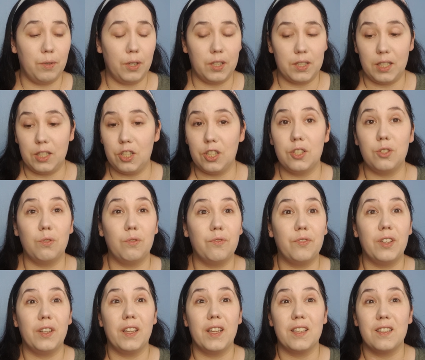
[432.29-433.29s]
because I just don't
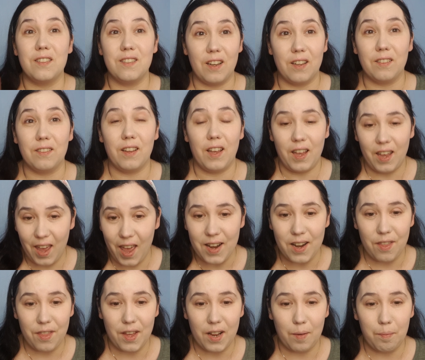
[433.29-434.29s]
feel it's done
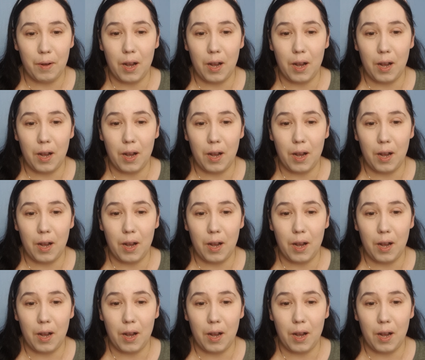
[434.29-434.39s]
anything.